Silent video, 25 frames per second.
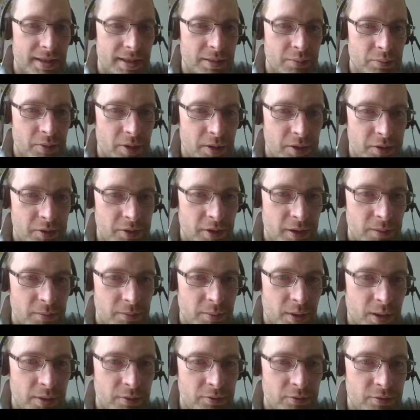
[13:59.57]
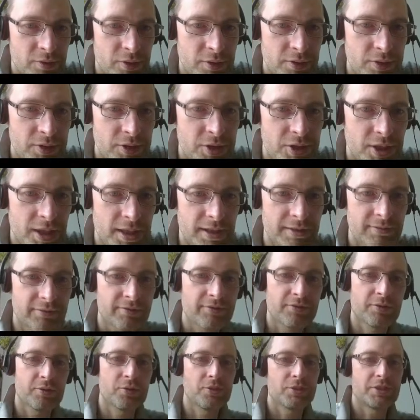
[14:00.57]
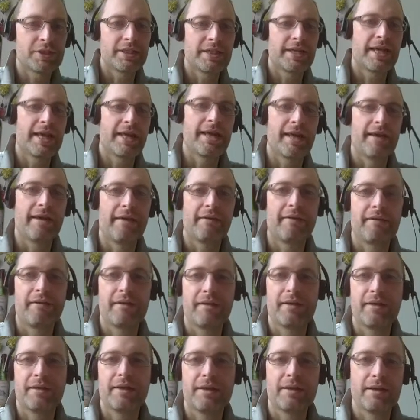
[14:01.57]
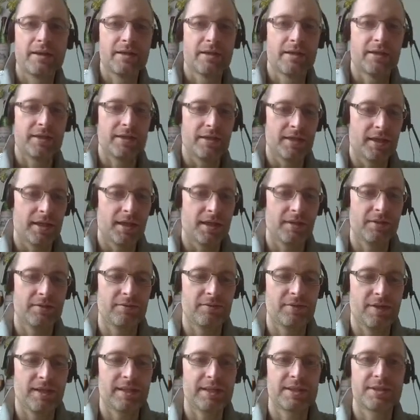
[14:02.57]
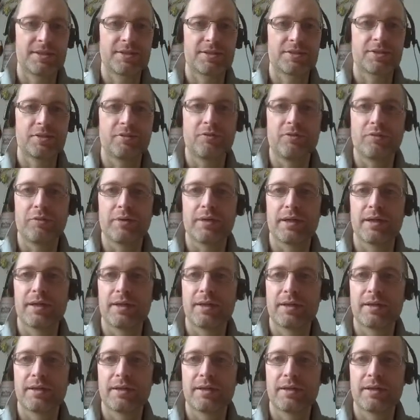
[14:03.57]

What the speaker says: Programmed by Ron Fortier, the Other Valley Software.